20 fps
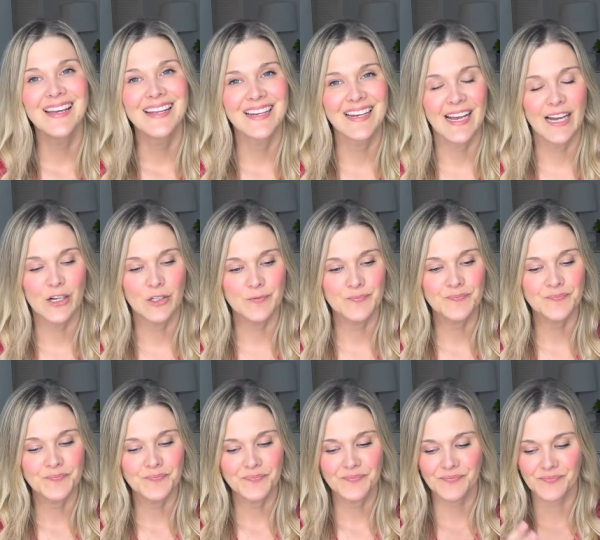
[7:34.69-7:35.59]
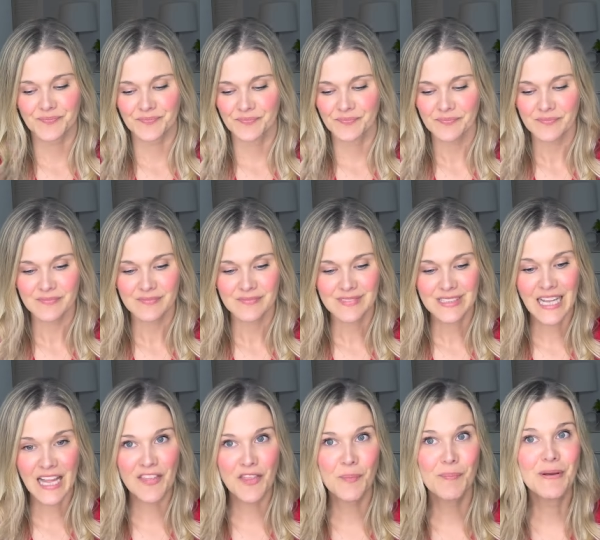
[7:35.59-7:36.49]
Now,
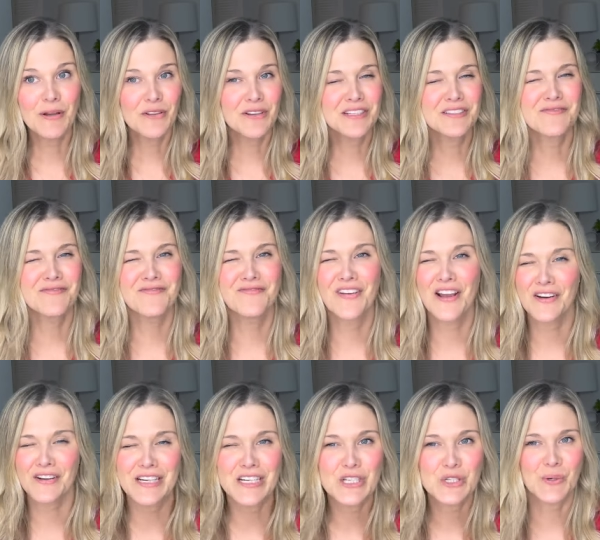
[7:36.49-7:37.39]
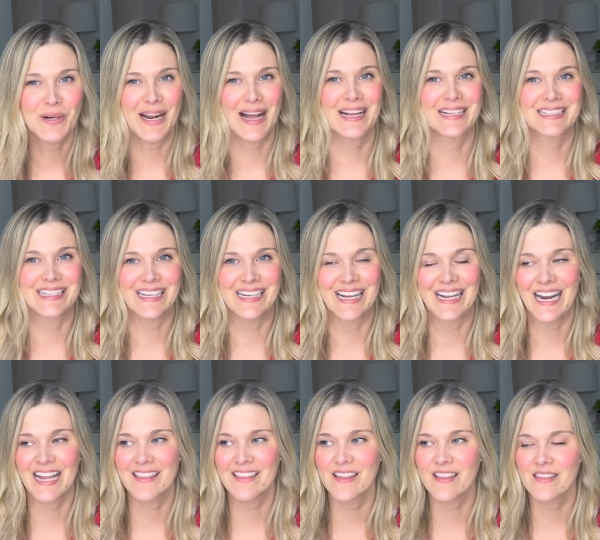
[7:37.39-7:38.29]
the pill is very short acting, and
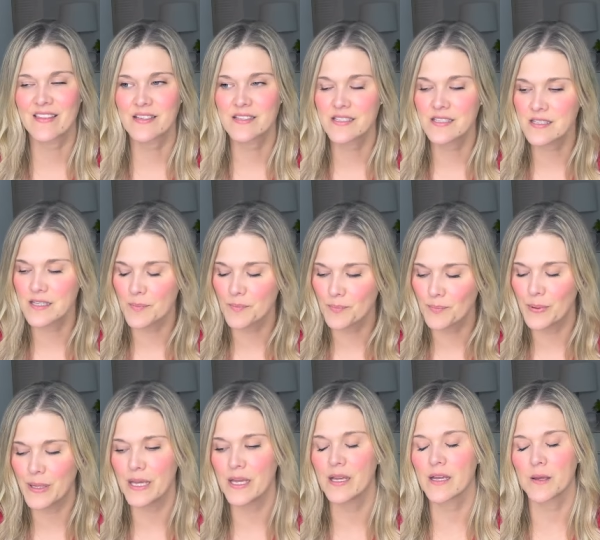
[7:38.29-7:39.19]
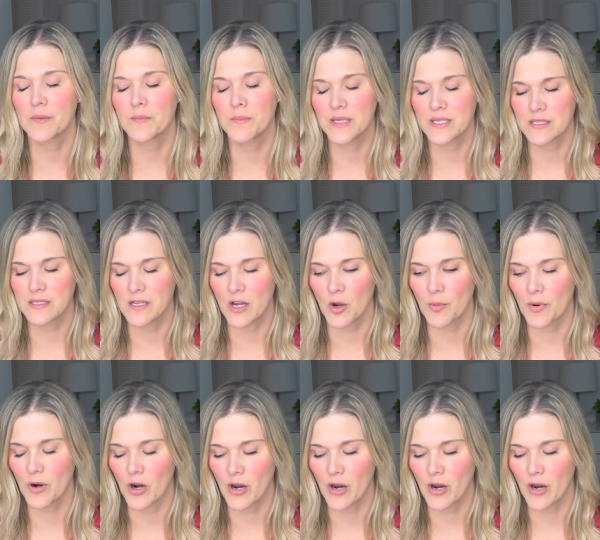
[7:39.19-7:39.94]
I think this is a big misnomer.